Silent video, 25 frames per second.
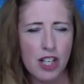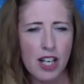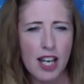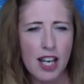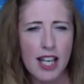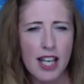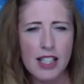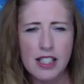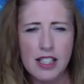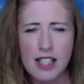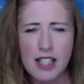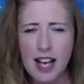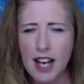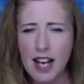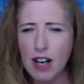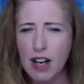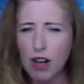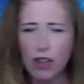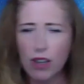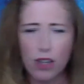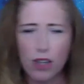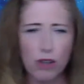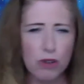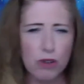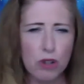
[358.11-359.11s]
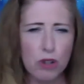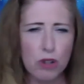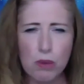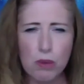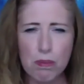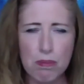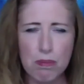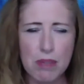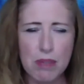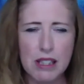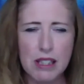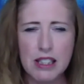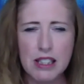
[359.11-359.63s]
It's not, you know, too
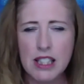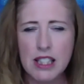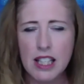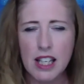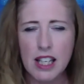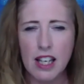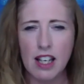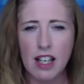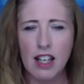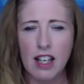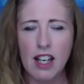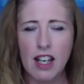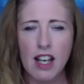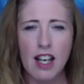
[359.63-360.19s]
busy.